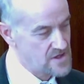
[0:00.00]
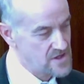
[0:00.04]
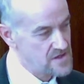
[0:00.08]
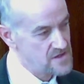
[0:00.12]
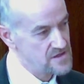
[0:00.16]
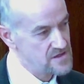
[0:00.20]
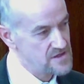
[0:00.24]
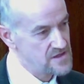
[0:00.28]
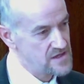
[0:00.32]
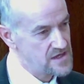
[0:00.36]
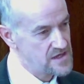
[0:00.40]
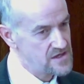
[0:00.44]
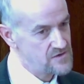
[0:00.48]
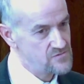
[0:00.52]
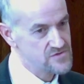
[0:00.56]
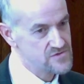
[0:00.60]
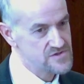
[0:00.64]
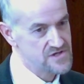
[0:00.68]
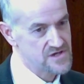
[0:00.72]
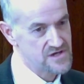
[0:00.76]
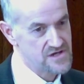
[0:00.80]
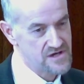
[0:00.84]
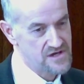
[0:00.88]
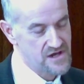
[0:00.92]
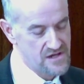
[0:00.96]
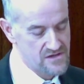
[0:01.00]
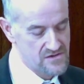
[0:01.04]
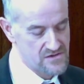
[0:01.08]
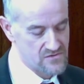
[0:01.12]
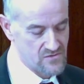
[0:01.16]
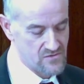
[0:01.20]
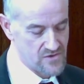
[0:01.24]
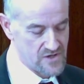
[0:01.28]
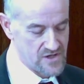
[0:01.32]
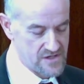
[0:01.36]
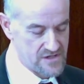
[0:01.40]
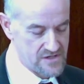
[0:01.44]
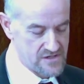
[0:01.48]
He was another
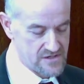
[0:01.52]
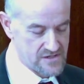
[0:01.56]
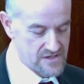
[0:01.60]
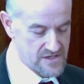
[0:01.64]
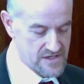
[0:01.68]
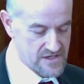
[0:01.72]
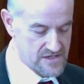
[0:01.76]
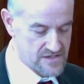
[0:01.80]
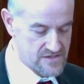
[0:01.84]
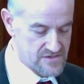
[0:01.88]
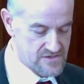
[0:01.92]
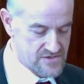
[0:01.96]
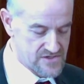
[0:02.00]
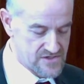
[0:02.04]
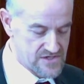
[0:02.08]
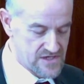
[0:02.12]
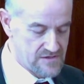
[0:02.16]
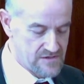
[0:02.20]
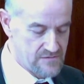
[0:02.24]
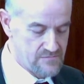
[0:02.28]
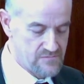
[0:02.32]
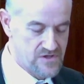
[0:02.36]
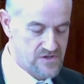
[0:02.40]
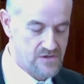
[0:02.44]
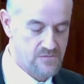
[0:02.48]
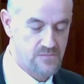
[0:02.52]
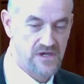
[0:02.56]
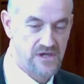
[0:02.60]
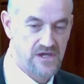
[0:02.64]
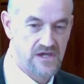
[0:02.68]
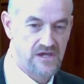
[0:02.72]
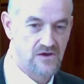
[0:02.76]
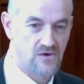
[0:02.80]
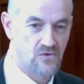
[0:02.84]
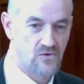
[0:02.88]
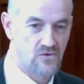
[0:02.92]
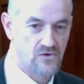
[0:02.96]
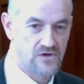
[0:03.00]
one that seemed to
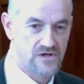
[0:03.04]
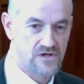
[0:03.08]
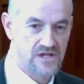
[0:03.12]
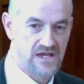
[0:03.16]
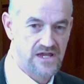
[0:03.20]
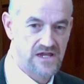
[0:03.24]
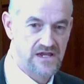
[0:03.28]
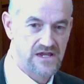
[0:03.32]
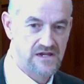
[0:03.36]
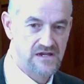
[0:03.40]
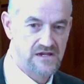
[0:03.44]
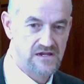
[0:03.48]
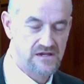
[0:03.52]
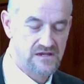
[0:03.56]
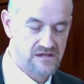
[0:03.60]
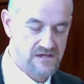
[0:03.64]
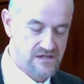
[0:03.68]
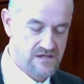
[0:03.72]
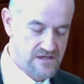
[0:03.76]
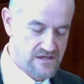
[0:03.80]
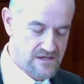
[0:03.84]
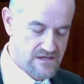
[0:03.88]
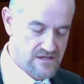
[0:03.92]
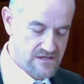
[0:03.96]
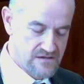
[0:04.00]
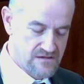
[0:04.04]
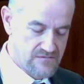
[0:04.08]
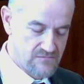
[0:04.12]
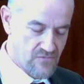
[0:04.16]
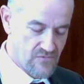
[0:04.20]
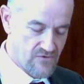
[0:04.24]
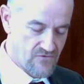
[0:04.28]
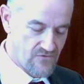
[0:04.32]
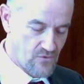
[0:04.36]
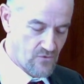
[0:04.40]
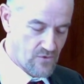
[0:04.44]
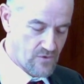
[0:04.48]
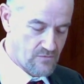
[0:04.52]
be ordained
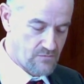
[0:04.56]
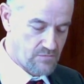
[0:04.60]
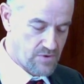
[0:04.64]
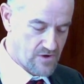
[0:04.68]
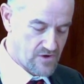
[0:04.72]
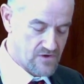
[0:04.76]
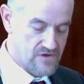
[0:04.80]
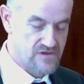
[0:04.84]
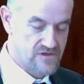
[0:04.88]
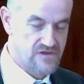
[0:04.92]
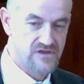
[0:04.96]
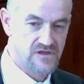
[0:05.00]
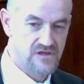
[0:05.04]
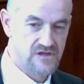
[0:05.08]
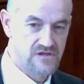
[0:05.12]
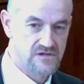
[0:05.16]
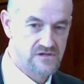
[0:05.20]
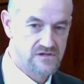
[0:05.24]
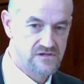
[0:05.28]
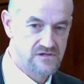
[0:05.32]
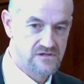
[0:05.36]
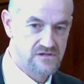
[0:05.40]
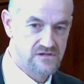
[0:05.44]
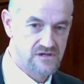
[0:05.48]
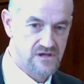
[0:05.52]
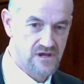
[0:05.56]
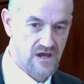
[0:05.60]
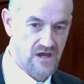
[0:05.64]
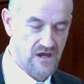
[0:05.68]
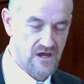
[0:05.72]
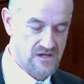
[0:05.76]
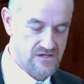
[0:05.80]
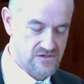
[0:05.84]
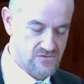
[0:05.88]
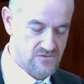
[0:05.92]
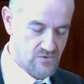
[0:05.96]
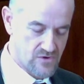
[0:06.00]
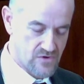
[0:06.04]
before birth to
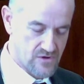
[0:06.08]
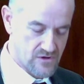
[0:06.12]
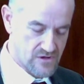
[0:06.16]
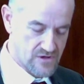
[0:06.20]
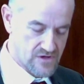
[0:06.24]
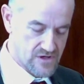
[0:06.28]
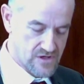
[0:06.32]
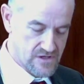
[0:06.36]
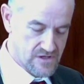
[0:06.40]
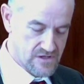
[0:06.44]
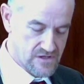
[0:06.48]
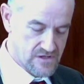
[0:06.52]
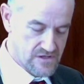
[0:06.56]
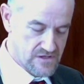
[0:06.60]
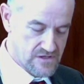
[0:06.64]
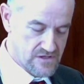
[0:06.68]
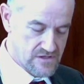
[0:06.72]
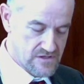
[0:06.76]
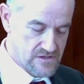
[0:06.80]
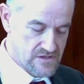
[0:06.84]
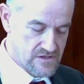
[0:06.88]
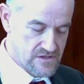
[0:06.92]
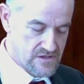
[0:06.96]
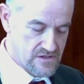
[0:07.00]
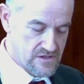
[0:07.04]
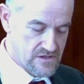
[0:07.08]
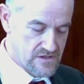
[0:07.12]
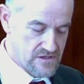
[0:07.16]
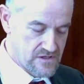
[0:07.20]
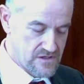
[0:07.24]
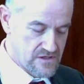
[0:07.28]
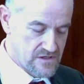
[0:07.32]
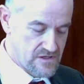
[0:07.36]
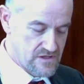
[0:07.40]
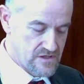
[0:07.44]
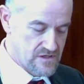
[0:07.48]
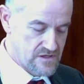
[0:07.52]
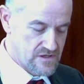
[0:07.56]
God's work.
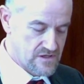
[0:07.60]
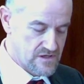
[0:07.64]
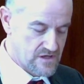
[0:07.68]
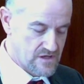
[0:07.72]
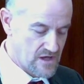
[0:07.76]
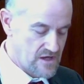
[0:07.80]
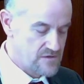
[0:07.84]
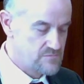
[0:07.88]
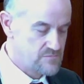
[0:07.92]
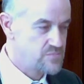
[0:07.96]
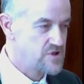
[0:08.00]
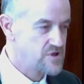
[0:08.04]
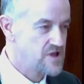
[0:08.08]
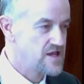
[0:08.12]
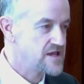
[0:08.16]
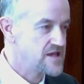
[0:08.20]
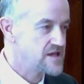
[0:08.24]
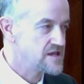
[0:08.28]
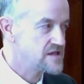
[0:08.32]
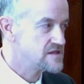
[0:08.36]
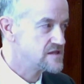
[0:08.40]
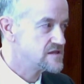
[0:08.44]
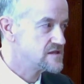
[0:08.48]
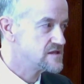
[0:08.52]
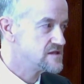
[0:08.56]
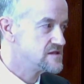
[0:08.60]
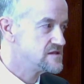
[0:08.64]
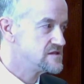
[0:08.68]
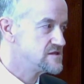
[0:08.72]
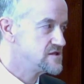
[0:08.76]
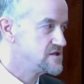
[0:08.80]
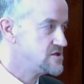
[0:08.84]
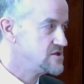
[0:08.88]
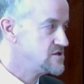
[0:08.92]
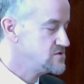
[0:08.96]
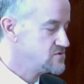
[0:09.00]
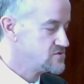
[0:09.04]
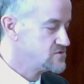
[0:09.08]
God planned to
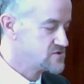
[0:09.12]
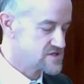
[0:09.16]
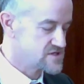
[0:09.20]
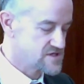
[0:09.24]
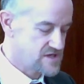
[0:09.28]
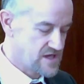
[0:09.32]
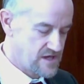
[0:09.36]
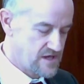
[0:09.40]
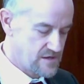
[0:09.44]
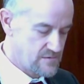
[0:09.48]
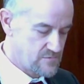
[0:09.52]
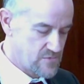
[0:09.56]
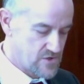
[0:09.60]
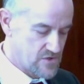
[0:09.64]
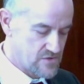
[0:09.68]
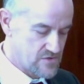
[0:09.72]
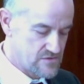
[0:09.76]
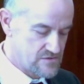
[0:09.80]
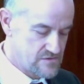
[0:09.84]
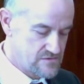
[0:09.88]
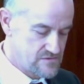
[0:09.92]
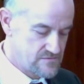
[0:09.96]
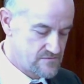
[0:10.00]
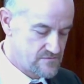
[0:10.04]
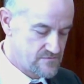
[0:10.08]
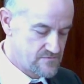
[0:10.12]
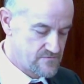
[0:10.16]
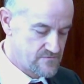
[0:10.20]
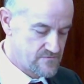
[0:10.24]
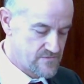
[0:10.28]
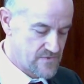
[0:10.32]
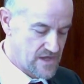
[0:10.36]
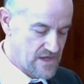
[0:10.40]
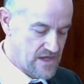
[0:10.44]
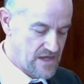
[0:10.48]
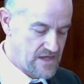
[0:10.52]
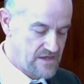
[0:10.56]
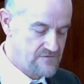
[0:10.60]
use Samuel
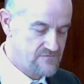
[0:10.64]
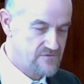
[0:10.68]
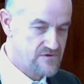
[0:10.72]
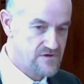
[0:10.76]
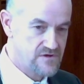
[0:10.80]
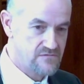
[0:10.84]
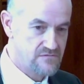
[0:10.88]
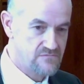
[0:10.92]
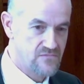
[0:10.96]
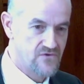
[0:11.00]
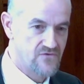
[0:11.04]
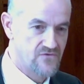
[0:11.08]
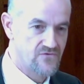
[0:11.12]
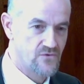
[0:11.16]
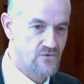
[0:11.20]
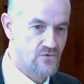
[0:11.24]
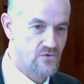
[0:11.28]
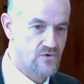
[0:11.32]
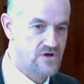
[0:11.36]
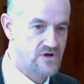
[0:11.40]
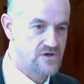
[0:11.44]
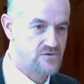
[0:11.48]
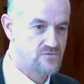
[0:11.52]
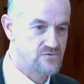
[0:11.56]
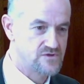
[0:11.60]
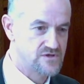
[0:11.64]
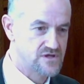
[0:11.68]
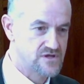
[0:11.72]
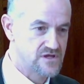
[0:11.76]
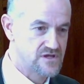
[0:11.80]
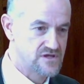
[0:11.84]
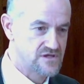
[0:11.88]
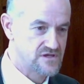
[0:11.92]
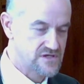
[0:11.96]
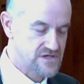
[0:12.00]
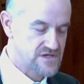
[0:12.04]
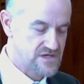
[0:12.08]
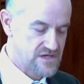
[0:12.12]
even before he was
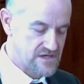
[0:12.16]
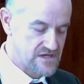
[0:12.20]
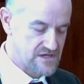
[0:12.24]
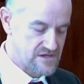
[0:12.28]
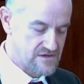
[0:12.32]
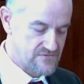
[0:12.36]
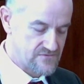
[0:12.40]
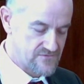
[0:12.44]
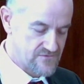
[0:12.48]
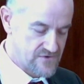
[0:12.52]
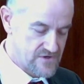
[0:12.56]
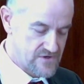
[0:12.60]
conceived.